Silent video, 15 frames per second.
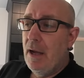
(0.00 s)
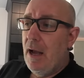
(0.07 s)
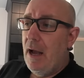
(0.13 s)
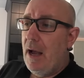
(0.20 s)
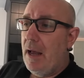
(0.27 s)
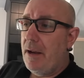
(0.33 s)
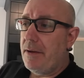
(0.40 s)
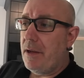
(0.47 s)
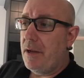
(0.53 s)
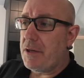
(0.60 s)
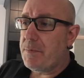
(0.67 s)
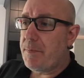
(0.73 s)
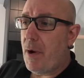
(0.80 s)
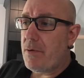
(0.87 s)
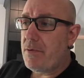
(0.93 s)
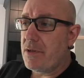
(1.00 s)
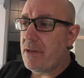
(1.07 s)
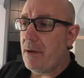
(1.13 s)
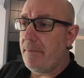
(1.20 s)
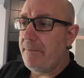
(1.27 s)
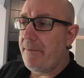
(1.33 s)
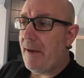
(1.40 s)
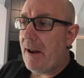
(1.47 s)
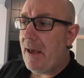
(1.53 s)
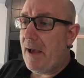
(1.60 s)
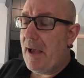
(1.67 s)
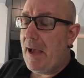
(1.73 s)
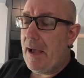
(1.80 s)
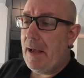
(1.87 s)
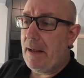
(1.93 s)
and spoke to some fella,
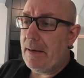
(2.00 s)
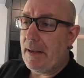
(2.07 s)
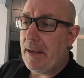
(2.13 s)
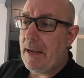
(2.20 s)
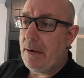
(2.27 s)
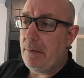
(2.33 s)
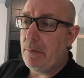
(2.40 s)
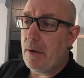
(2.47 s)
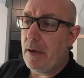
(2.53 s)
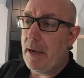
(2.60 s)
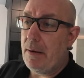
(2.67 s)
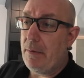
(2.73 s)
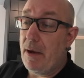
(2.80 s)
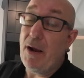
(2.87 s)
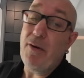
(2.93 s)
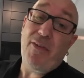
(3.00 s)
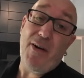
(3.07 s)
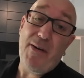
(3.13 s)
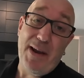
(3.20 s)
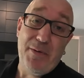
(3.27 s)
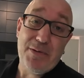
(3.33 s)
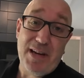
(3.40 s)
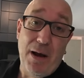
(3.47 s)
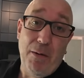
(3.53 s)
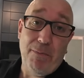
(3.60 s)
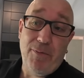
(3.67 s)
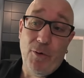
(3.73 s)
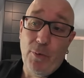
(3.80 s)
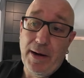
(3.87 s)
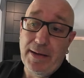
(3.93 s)
and he, although he was
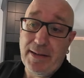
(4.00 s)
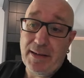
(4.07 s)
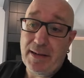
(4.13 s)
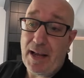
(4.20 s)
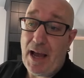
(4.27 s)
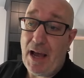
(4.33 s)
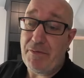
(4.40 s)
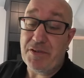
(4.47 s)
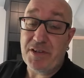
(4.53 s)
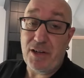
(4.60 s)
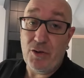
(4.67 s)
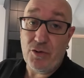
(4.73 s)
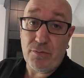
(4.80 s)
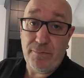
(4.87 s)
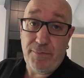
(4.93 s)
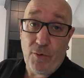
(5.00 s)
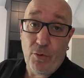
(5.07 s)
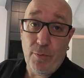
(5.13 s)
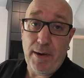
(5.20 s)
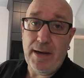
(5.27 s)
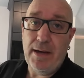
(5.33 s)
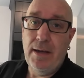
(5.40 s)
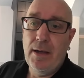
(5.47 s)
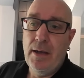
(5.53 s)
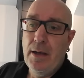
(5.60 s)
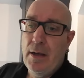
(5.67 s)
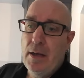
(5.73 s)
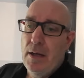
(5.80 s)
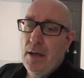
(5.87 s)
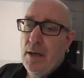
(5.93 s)
helpful, he didn't have a solution for me.
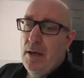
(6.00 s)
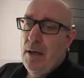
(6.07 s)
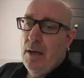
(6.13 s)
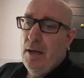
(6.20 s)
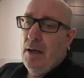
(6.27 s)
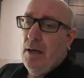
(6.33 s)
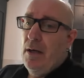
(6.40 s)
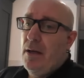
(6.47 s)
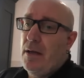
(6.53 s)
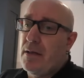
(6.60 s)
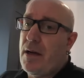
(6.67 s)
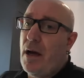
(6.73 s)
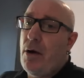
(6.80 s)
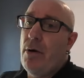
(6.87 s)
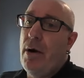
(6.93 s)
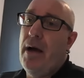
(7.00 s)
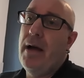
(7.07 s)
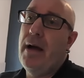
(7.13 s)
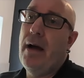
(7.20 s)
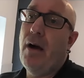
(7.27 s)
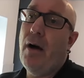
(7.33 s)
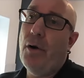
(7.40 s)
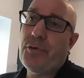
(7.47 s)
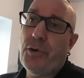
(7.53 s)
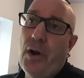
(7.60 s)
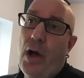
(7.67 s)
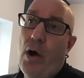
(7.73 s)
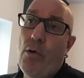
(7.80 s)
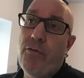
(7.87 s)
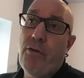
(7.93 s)
So I was on
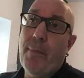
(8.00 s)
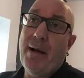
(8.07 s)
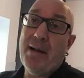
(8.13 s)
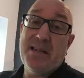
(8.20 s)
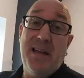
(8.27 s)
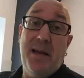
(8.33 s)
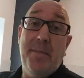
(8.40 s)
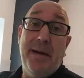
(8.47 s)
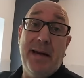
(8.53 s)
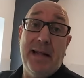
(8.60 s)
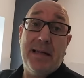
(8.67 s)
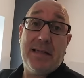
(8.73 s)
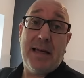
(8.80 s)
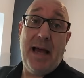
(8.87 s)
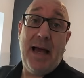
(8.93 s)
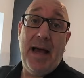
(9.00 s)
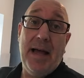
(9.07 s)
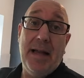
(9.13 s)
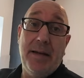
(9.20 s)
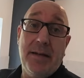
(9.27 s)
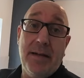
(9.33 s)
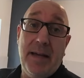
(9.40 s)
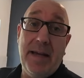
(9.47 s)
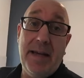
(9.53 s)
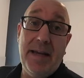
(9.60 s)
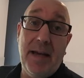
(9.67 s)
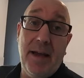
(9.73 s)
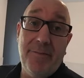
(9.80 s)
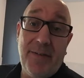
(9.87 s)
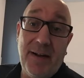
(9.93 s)
hold for about 10 minutes, and he
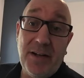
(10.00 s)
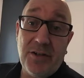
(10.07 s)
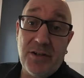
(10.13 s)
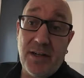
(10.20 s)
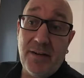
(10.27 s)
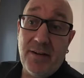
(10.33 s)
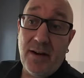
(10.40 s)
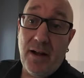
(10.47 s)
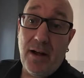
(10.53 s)
eventually